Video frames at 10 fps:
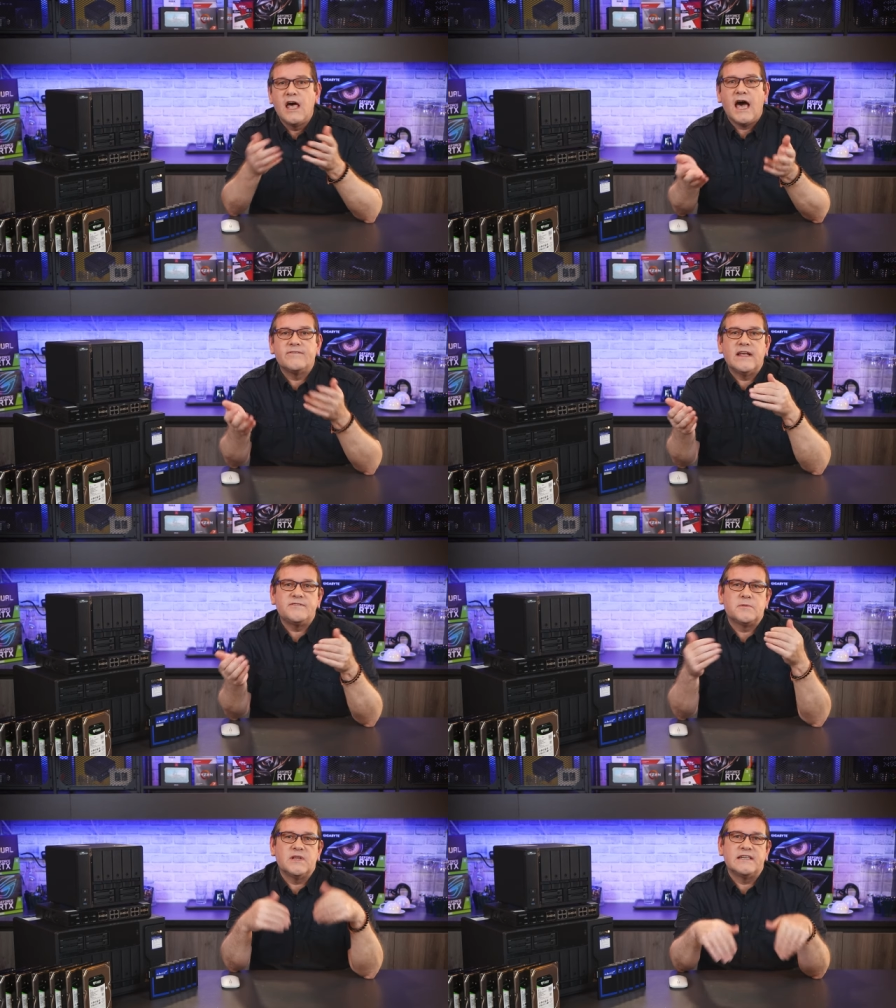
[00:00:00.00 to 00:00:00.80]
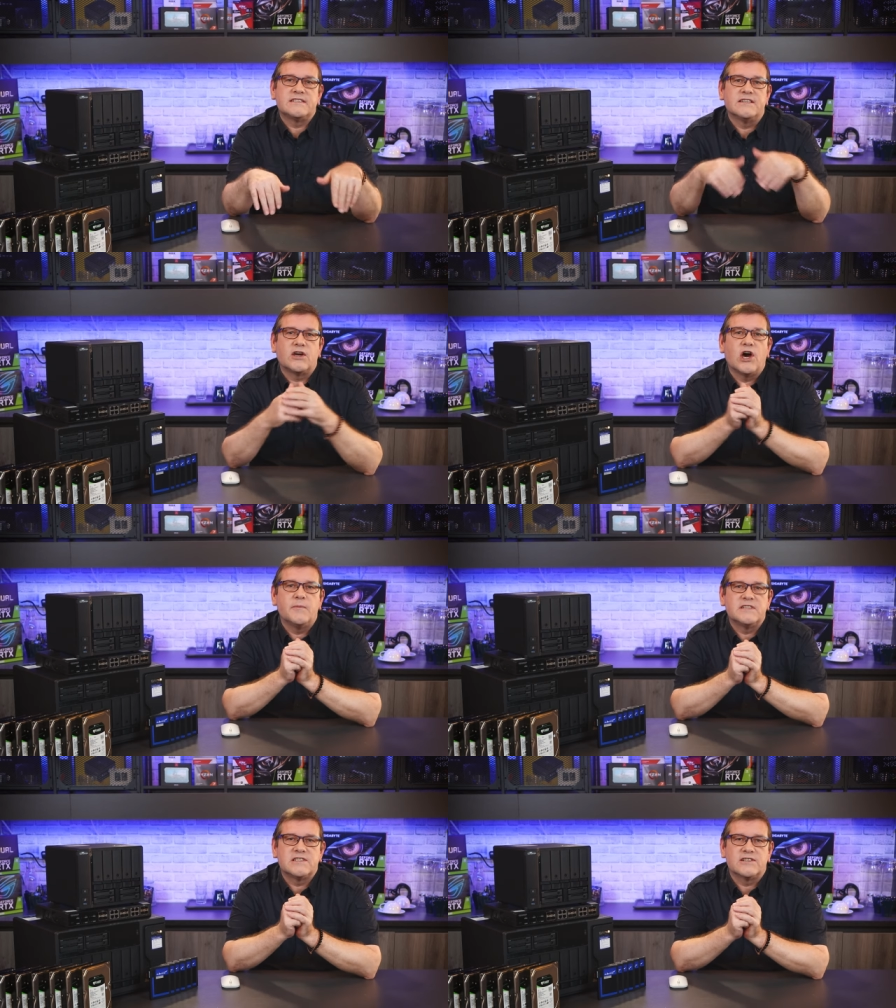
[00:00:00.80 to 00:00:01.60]
I've left some links in the
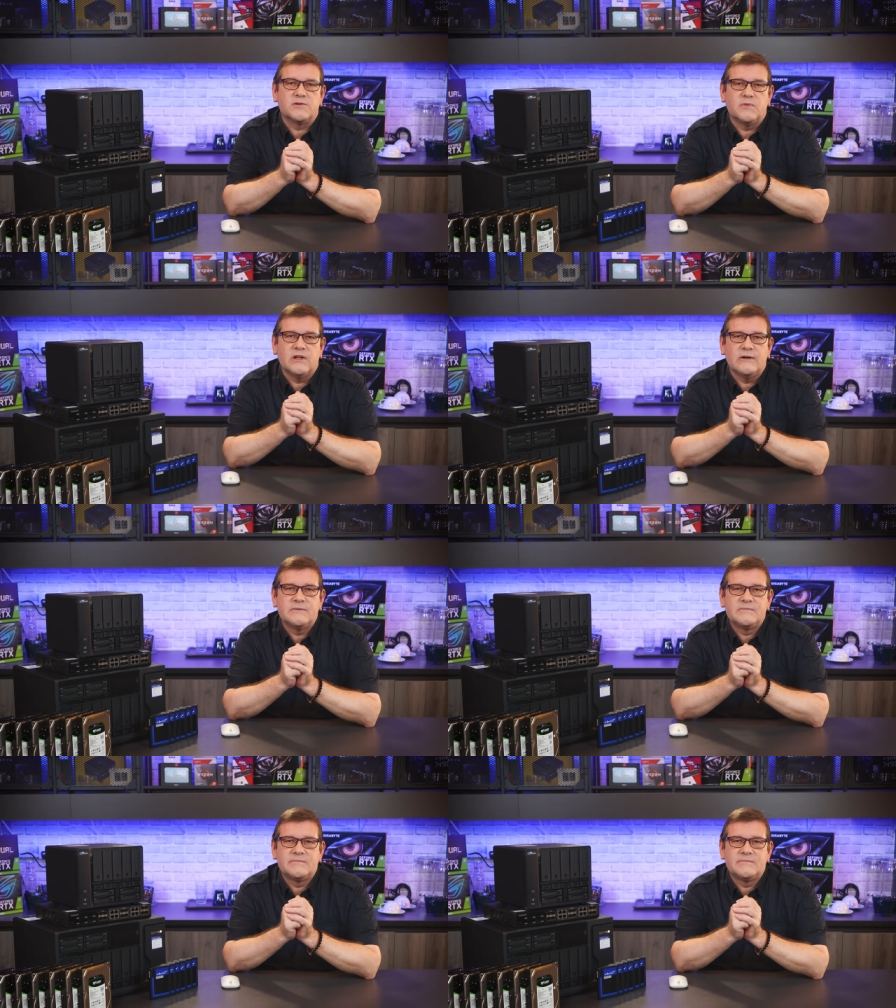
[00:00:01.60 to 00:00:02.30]
comments section below.